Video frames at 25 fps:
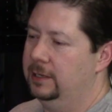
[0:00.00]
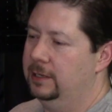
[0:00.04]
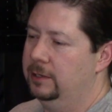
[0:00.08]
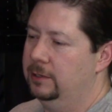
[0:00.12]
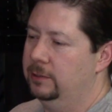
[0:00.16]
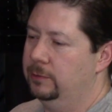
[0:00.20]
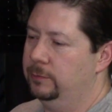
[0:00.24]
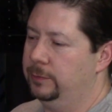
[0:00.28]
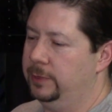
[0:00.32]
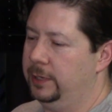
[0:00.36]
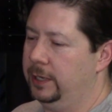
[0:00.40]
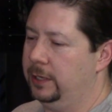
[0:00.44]

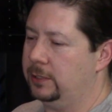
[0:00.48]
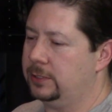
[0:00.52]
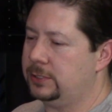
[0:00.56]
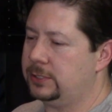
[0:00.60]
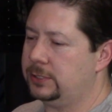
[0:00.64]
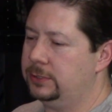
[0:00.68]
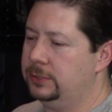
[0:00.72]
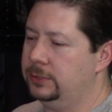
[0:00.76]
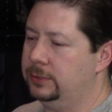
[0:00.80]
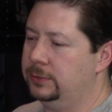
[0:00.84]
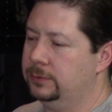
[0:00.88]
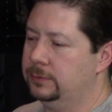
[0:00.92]
We
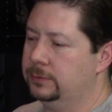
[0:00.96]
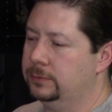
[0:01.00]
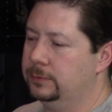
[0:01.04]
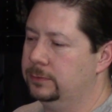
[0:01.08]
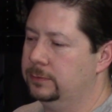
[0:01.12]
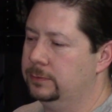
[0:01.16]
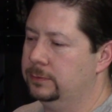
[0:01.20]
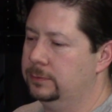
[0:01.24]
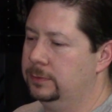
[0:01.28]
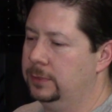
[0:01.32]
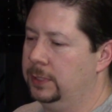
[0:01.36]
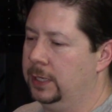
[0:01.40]
also
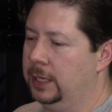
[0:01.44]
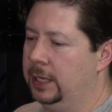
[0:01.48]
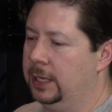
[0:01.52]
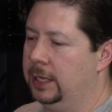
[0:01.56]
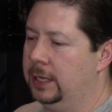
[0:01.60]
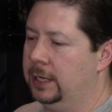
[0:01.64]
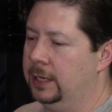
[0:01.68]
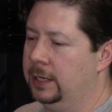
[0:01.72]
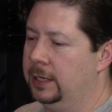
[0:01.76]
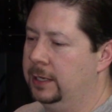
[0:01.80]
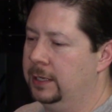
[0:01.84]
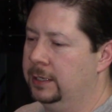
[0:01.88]

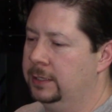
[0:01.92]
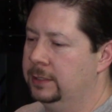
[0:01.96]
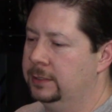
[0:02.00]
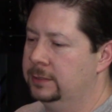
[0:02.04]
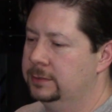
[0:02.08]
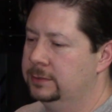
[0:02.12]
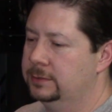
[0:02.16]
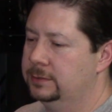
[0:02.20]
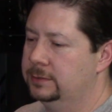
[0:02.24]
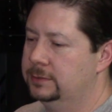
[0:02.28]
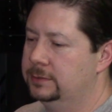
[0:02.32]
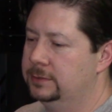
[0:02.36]

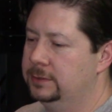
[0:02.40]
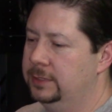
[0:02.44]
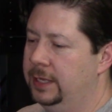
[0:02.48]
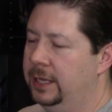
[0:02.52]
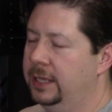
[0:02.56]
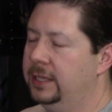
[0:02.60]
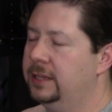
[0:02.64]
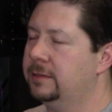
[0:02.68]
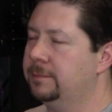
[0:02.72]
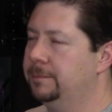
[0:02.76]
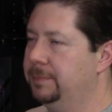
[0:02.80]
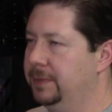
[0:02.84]

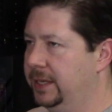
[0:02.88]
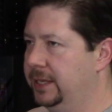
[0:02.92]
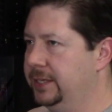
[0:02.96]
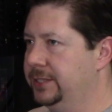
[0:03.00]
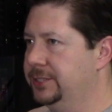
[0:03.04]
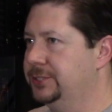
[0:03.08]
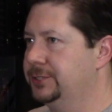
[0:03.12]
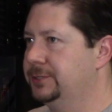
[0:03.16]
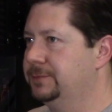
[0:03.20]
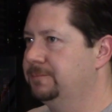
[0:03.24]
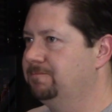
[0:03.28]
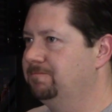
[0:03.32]
hit the
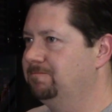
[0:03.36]
beach.